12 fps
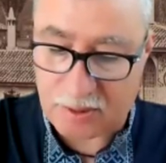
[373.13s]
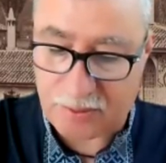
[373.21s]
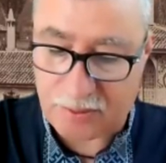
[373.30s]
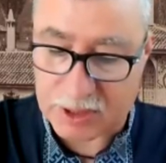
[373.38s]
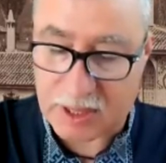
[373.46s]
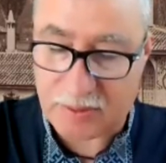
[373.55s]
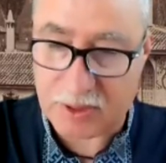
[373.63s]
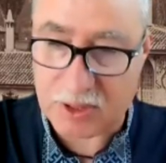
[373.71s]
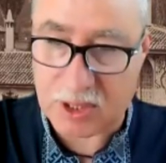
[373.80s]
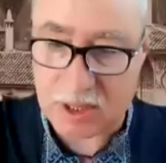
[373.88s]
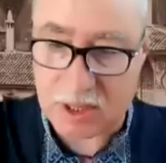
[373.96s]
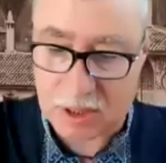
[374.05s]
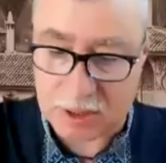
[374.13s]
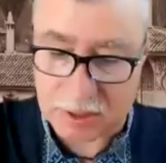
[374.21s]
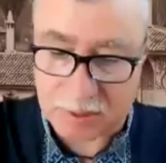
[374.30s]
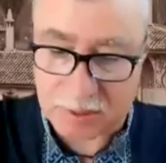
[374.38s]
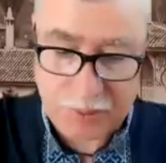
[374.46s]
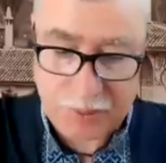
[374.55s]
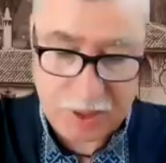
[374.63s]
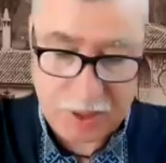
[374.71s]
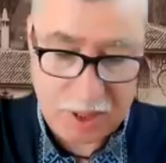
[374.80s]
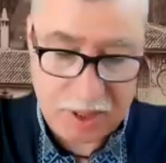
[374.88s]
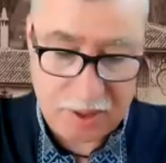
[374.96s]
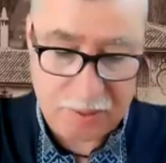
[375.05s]
for 70 years,
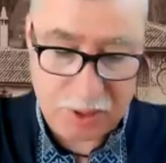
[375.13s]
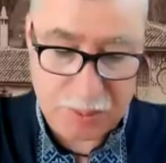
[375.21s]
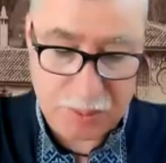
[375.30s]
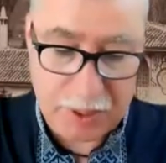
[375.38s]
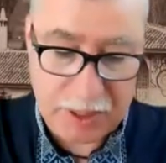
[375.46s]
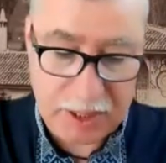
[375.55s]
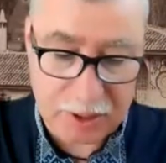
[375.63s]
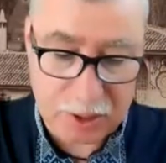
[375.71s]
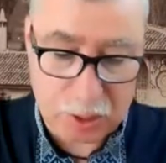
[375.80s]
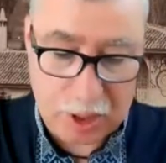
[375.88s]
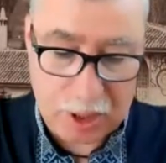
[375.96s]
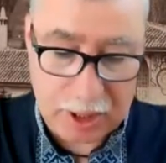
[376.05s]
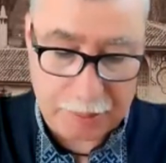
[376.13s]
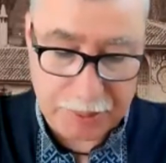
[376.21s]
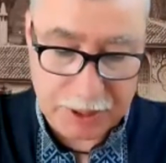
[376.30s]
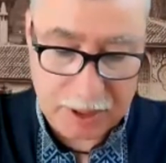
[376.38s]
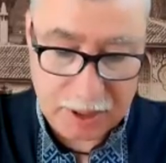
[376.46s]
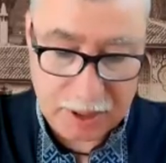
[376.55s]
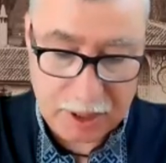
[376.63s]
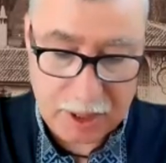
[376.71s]
was beginning to collapse.